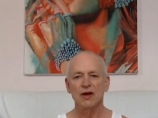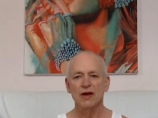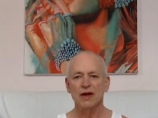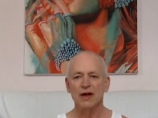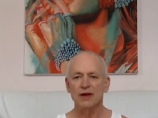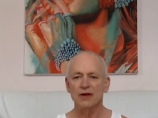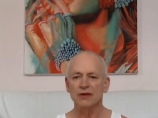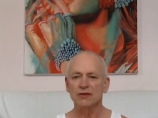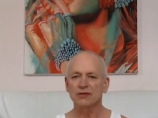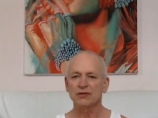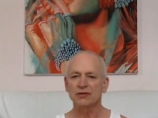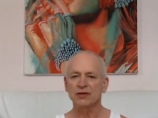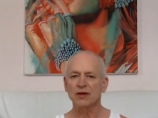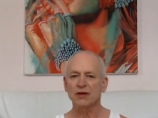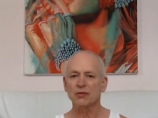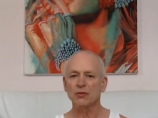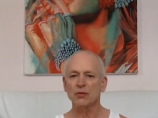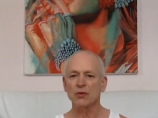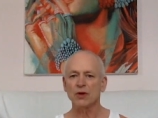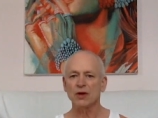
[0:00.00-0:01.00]
And the
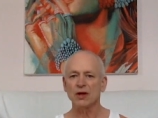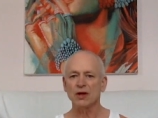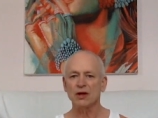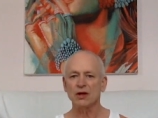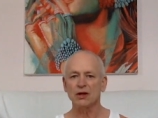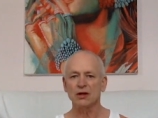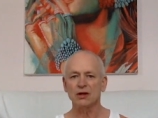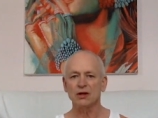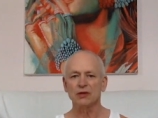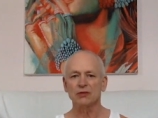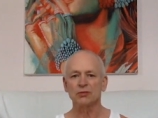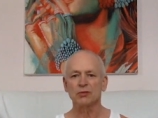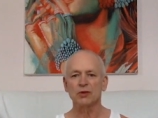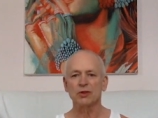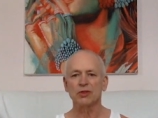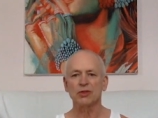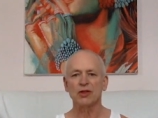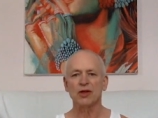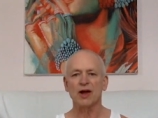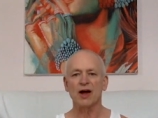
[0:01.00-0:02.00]
same way is
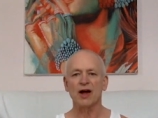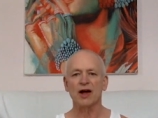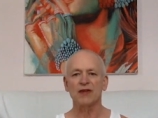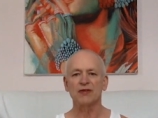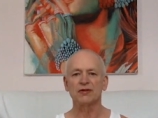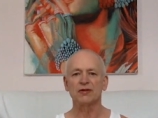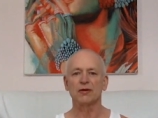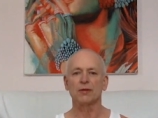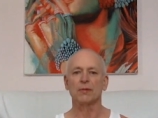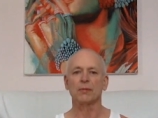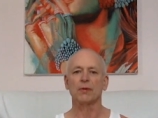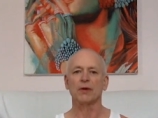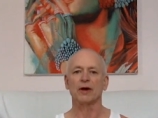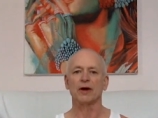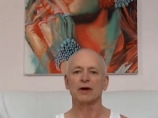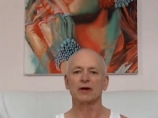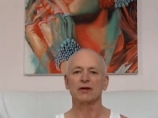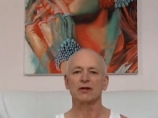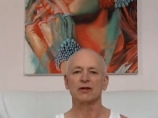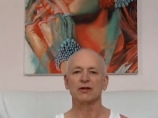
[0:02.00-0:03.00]
with the asana
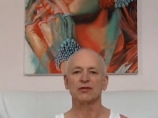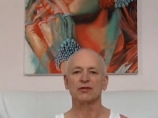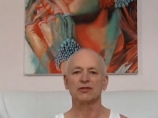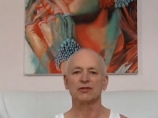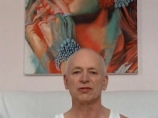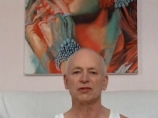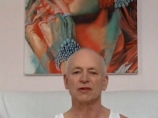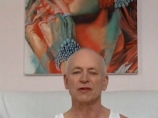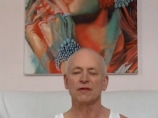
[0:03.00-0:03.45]
practice.